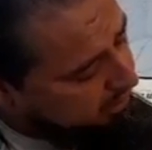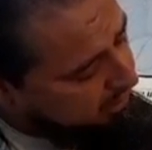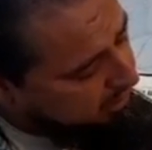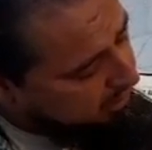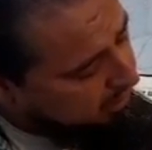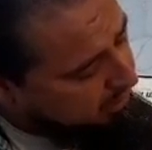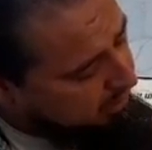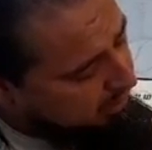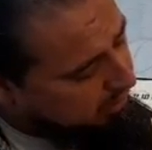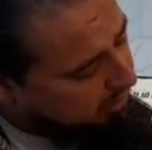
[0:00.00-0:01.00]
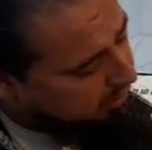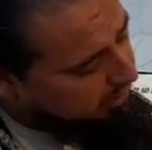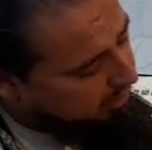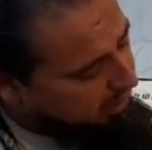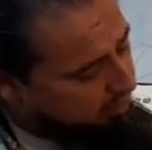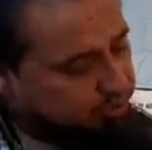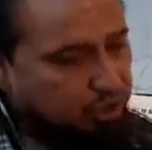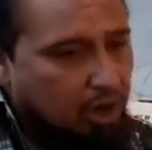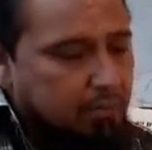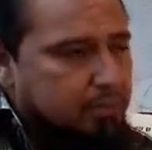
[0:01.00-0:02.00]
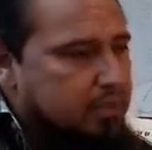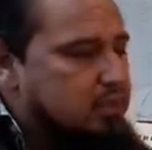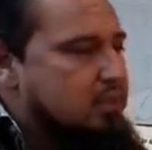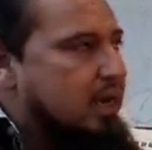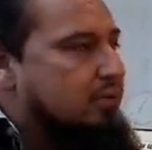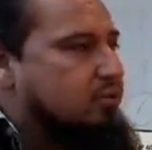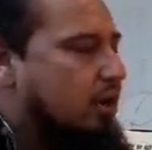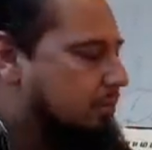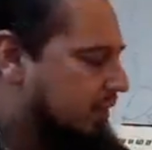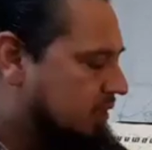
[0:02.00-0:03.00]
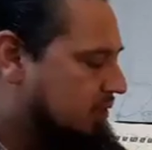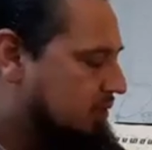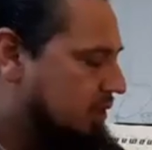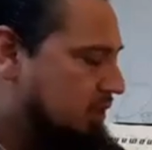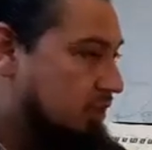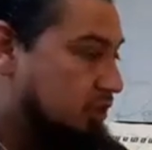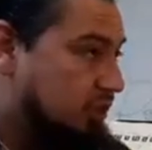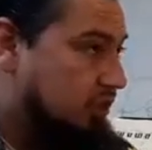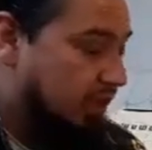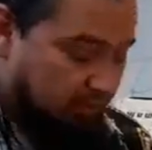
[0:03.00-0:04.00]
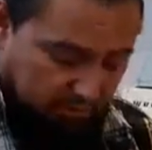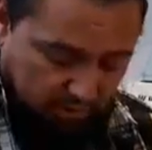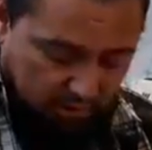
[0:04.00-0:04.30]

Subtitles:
E, sharp. This is an F sharp because of the G scale.